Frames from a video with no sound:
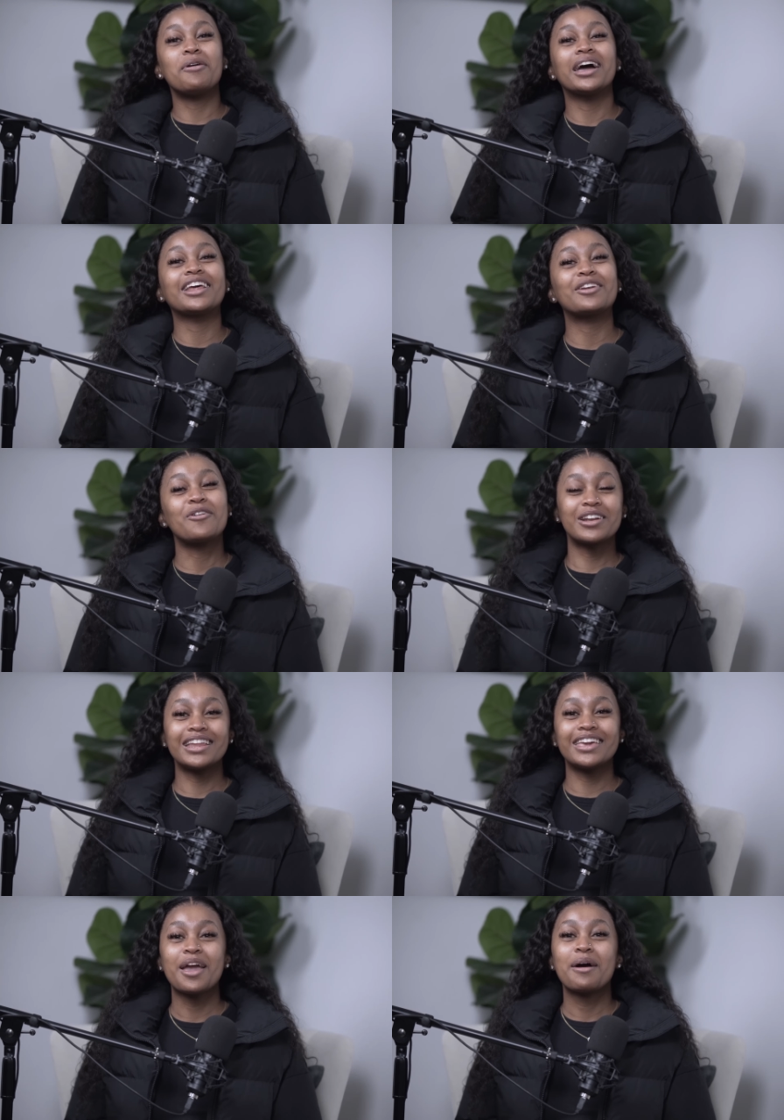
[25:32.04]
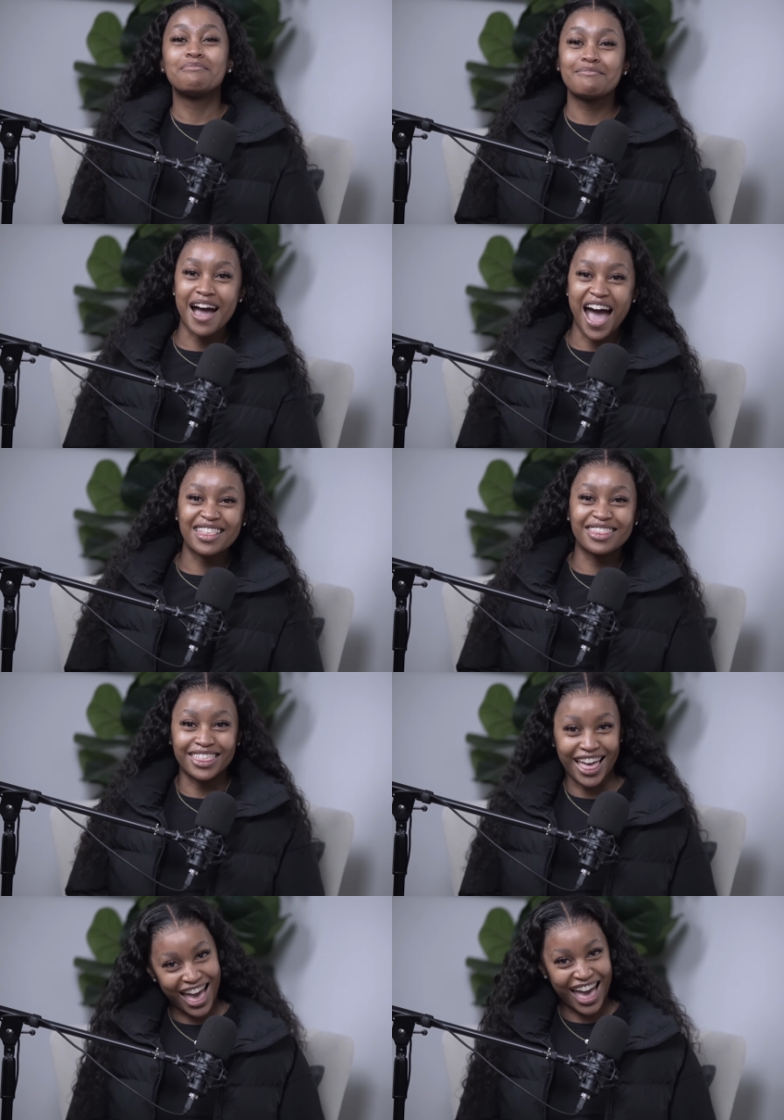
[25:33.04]
one and only
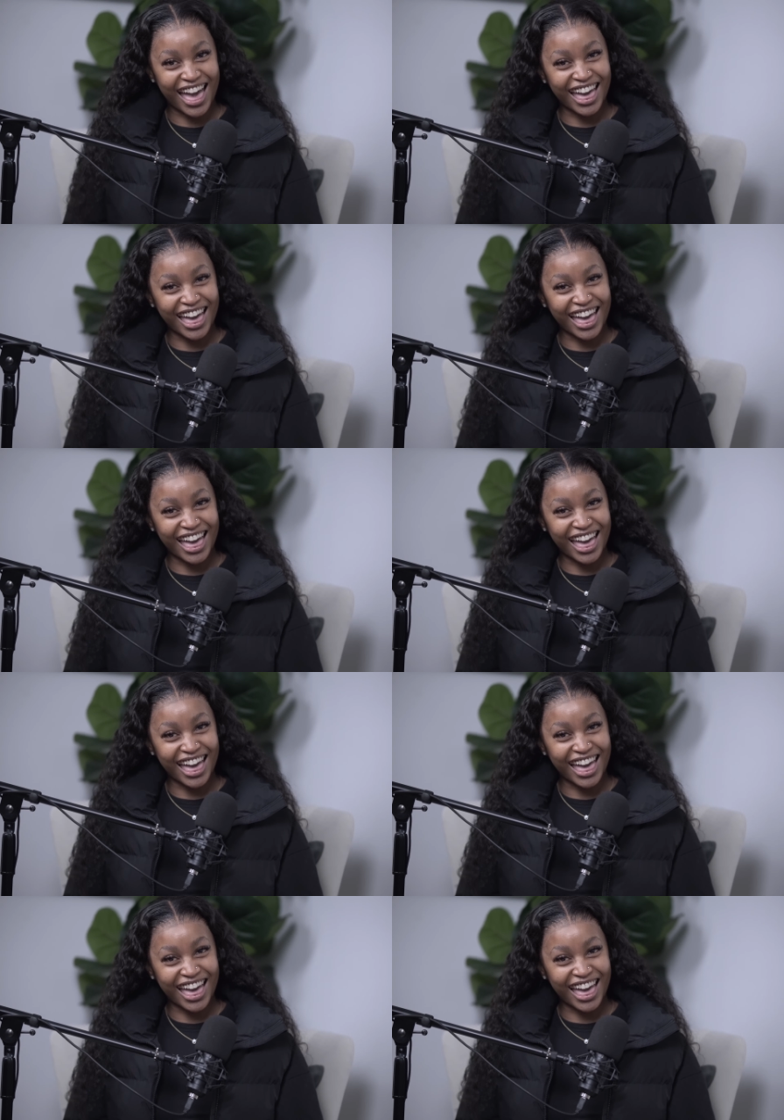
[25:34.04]
mother.